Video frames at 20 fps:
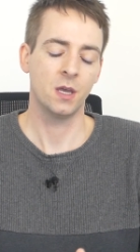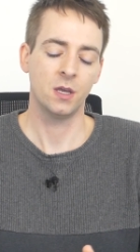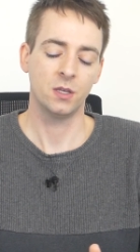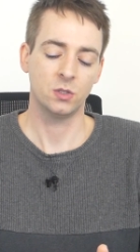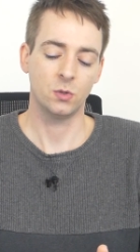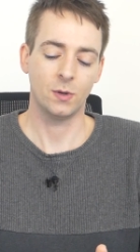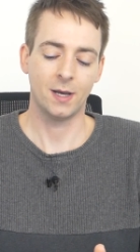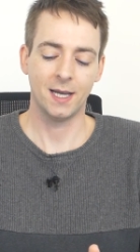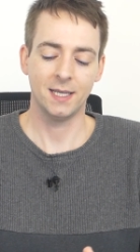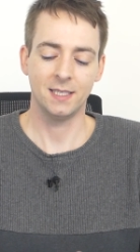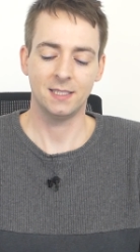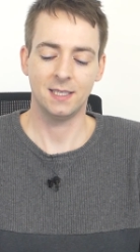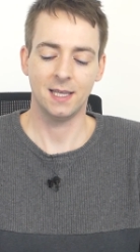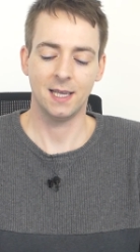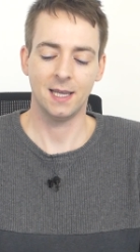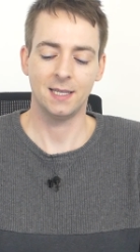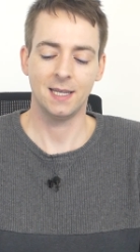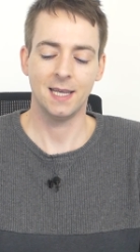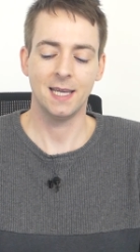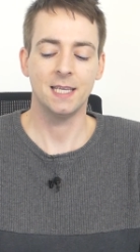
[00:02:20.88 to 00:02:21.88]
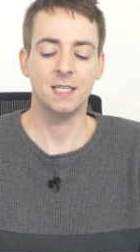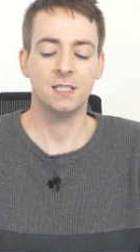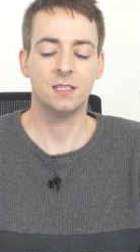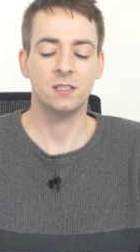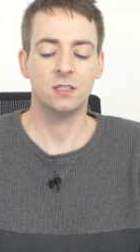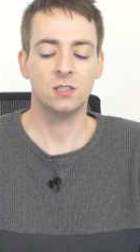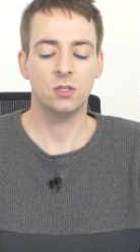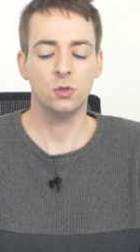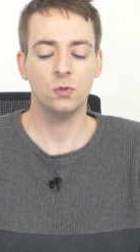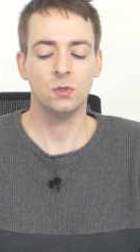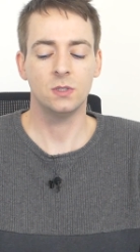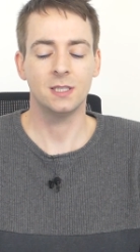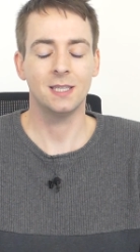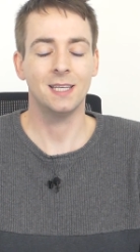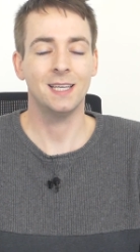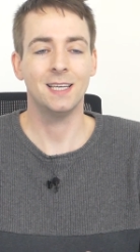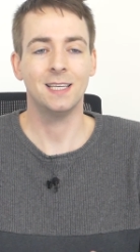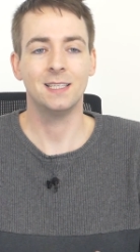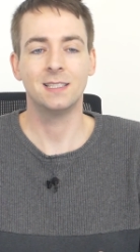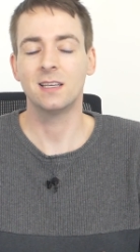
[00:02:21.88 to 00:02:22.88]
So I said his suit
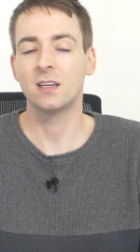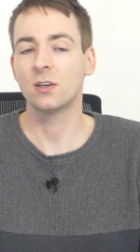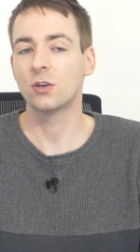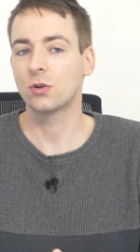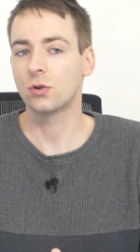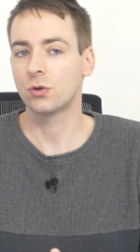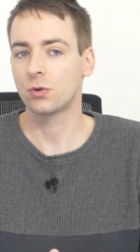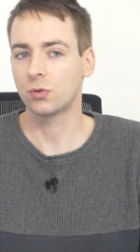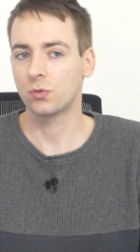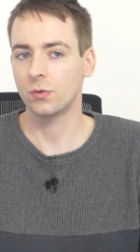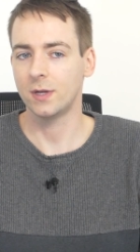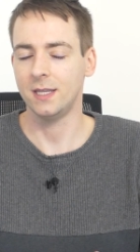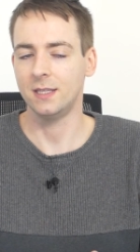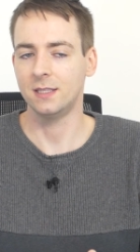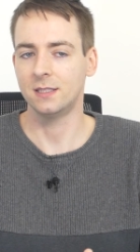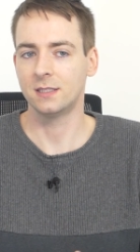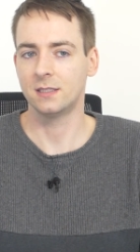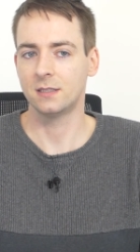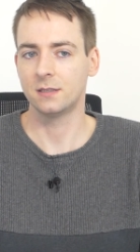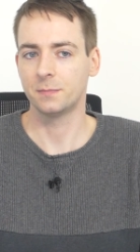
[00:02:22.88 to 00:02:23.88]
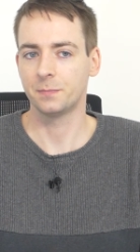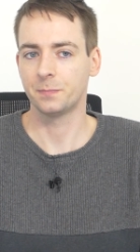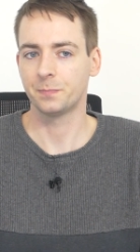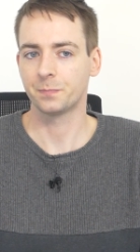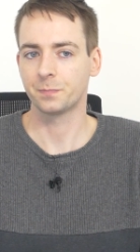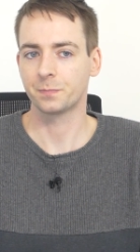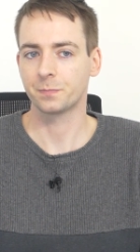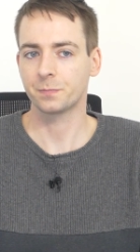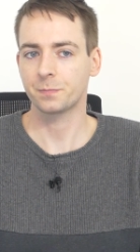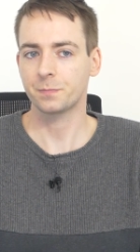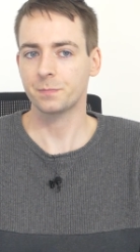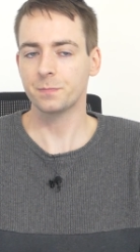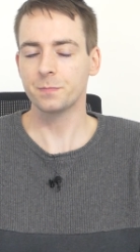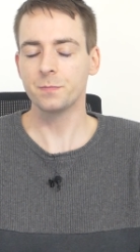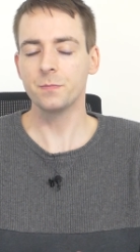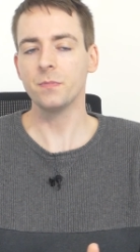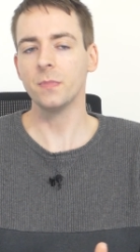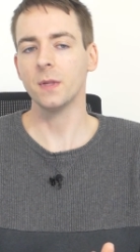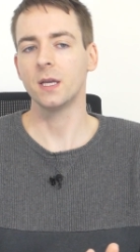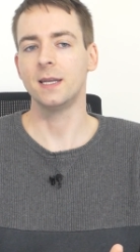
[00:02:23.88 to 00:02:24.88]
is creased.
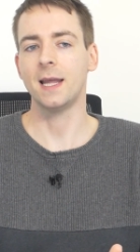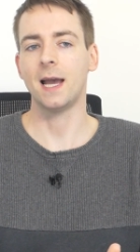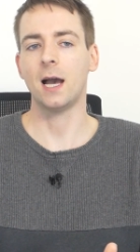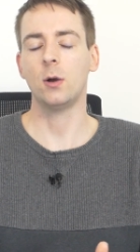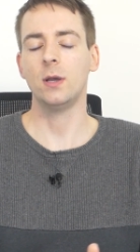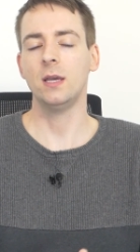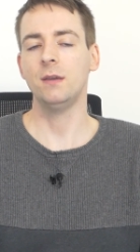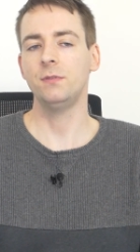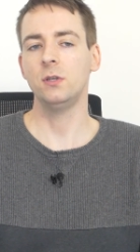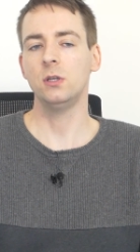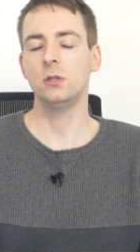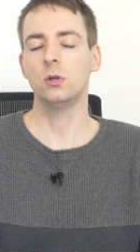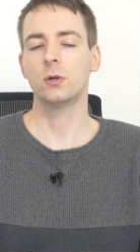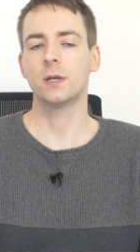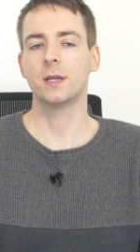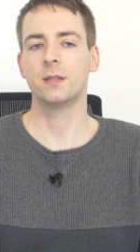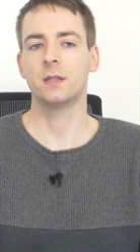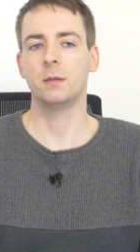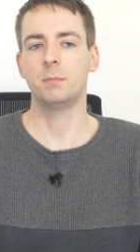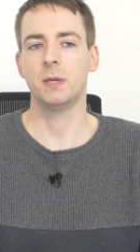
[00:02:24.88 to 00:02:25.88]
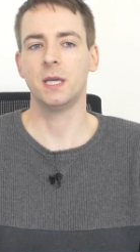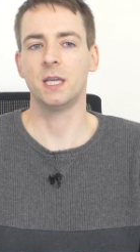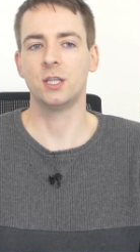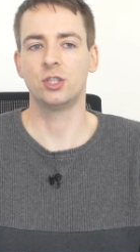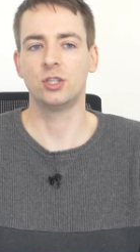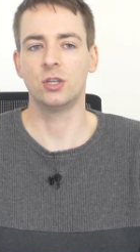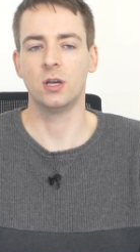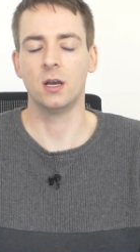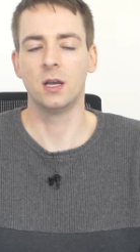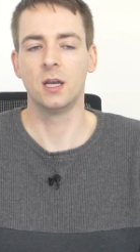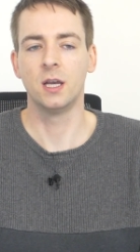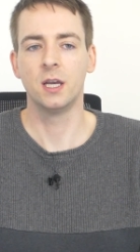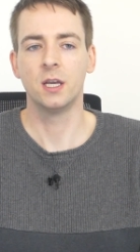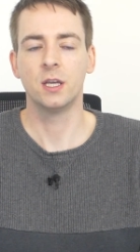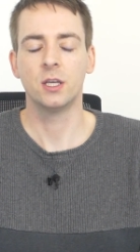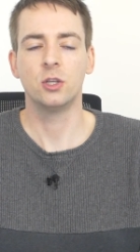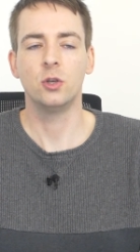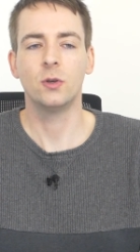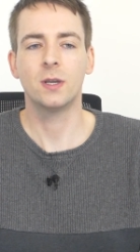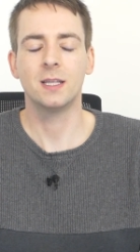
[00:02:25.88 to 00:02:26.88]
Now, if you look at the picture,
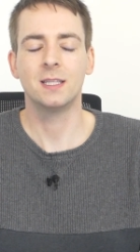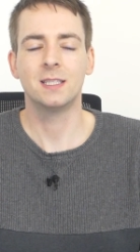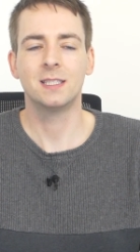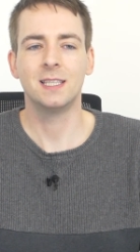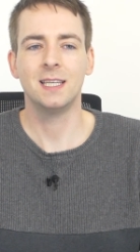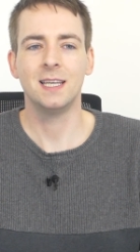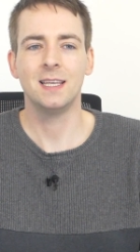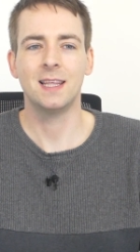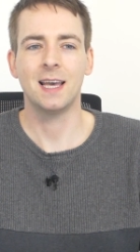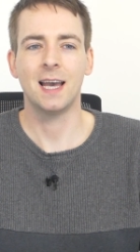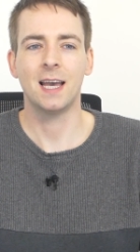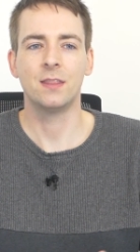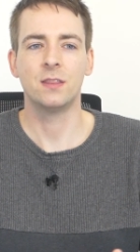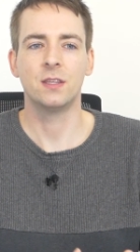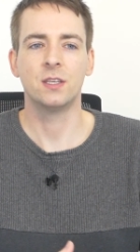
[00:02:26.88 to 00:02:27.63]
you can see that